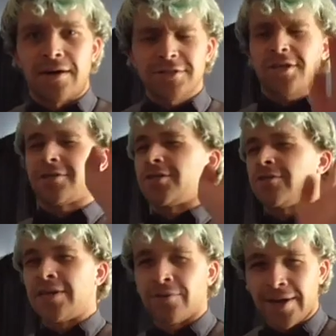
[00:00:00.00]
I'll show it to
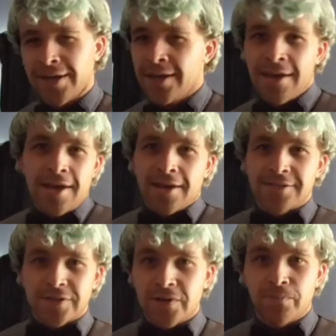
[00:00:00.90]
you anyway,
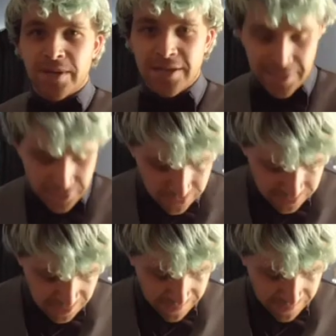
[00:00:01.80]
because it could be interesting.